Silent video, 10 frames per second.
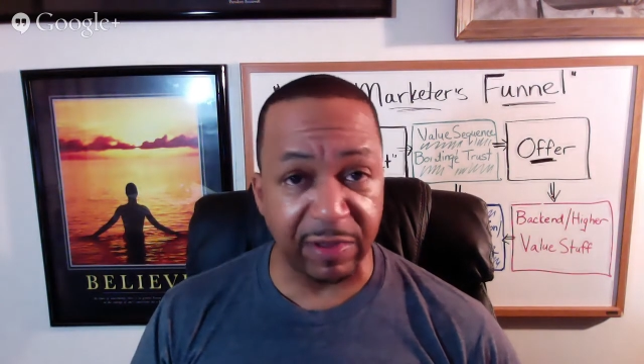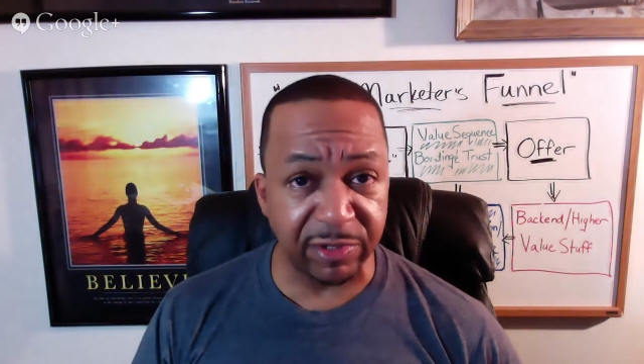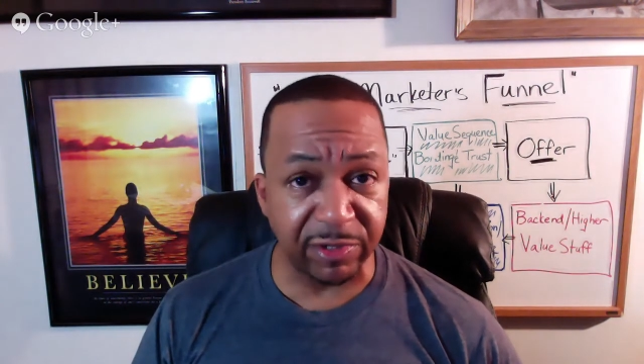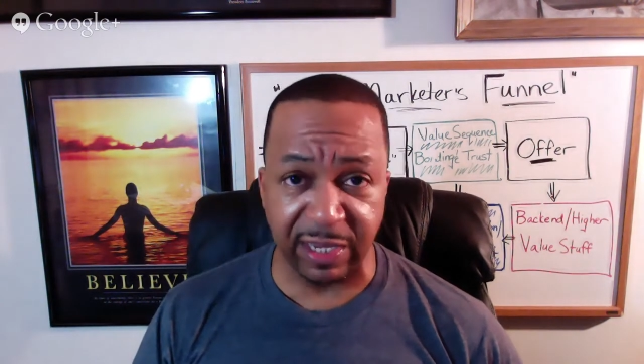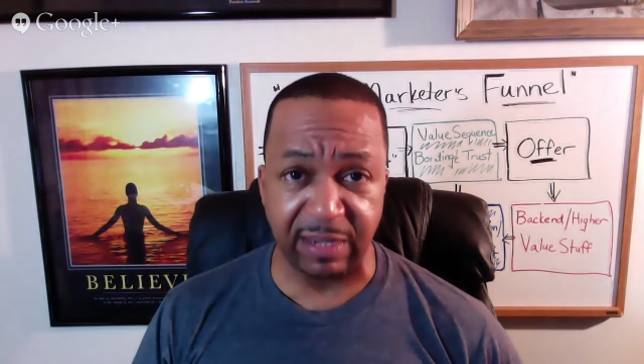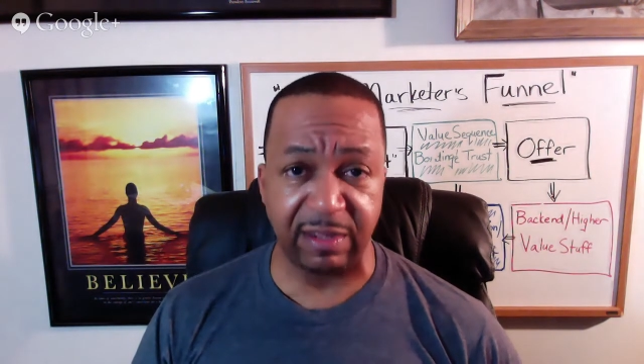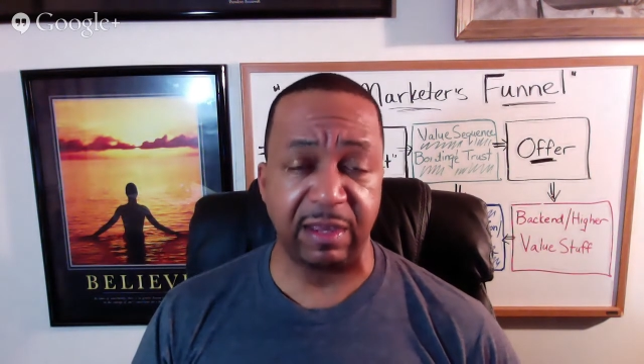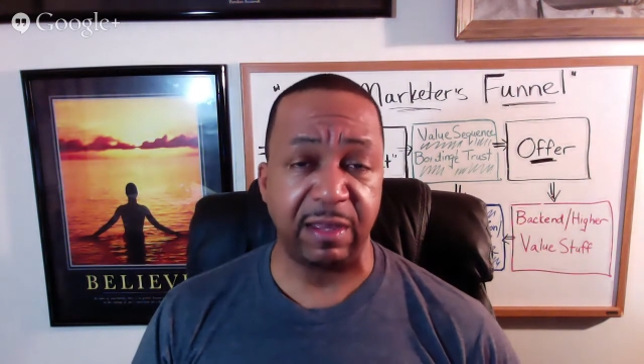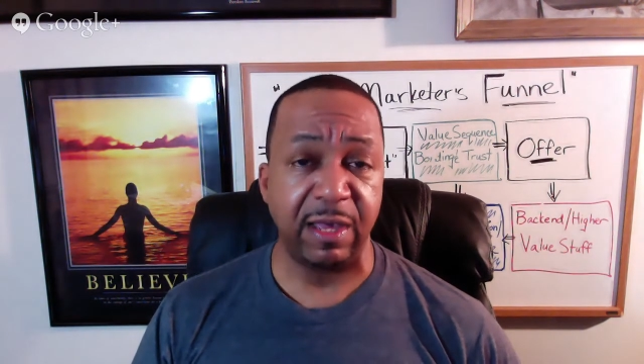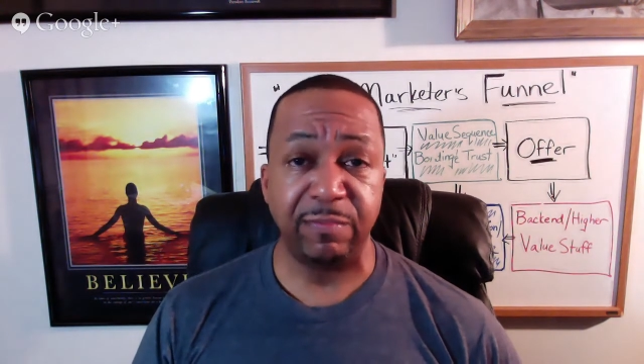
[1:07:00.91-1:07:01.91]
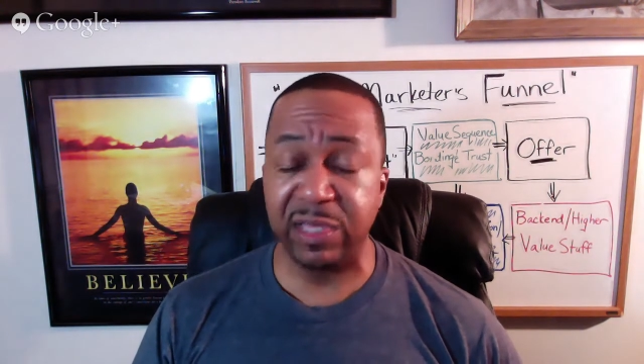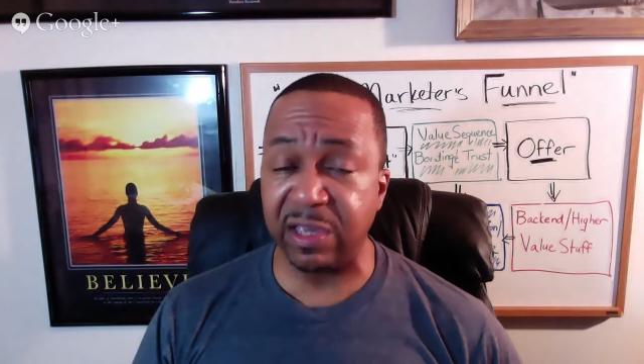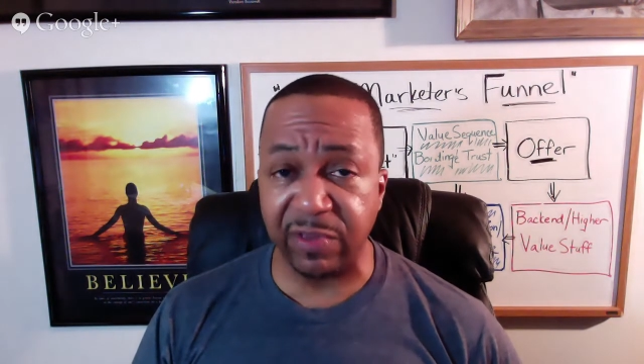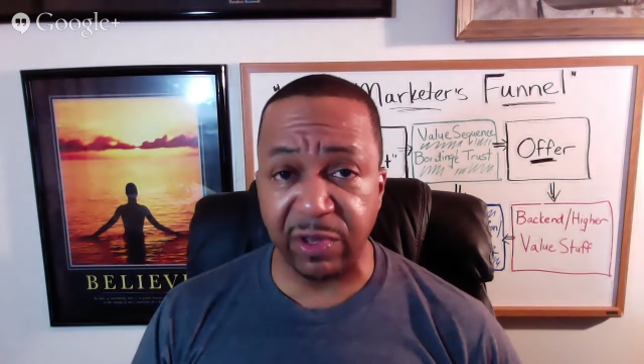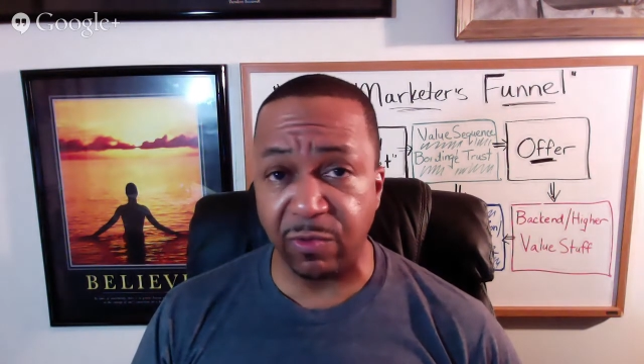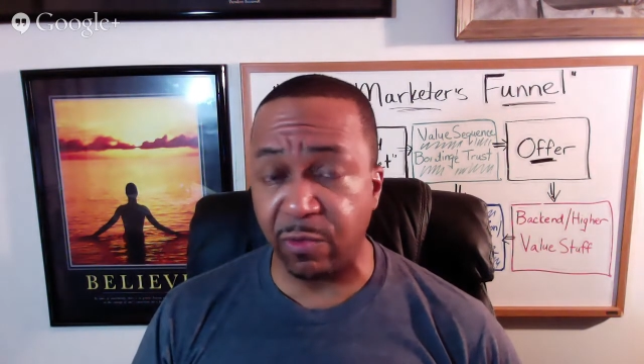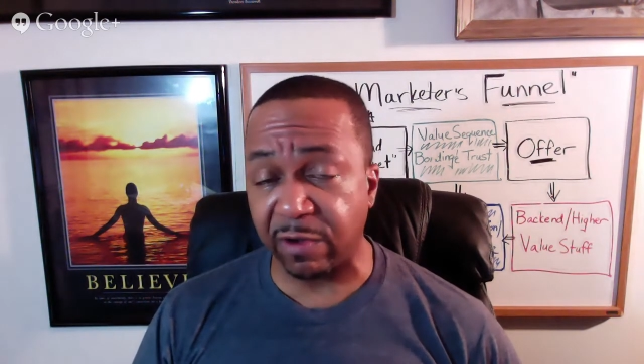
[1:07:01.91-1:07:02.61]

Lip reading: Understand that. Many of you work